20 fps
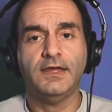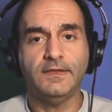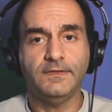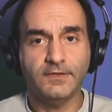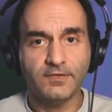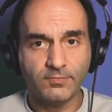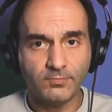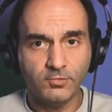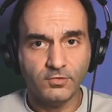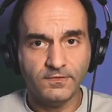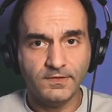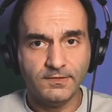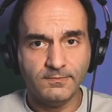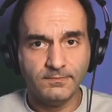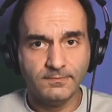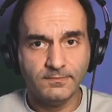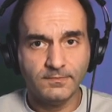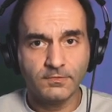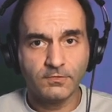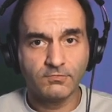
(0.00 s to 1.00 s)
And this movie,
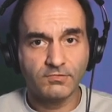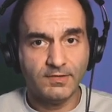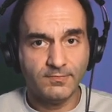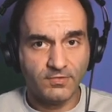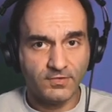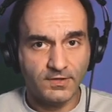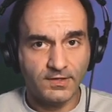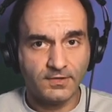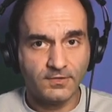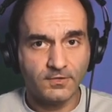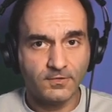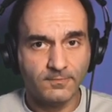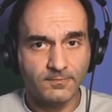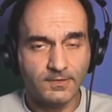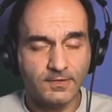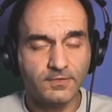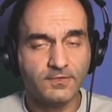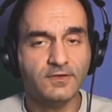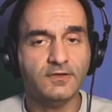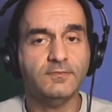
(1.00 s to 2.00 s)
Scream 6,
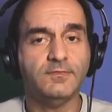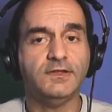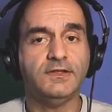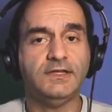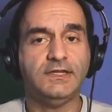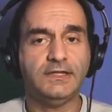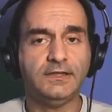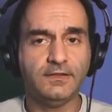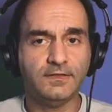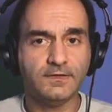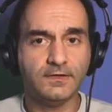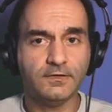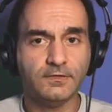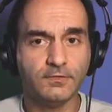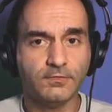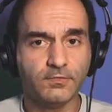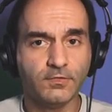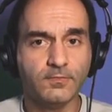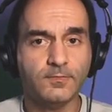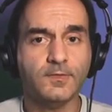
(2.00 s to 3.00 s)
is going to be in
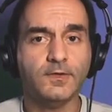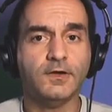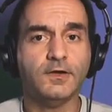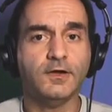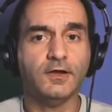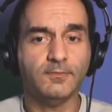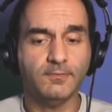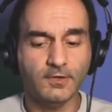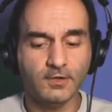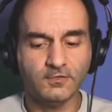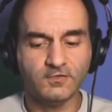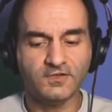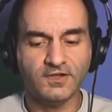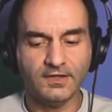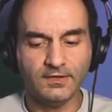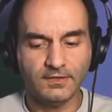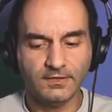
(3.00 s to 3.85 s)
theaters on March 10th.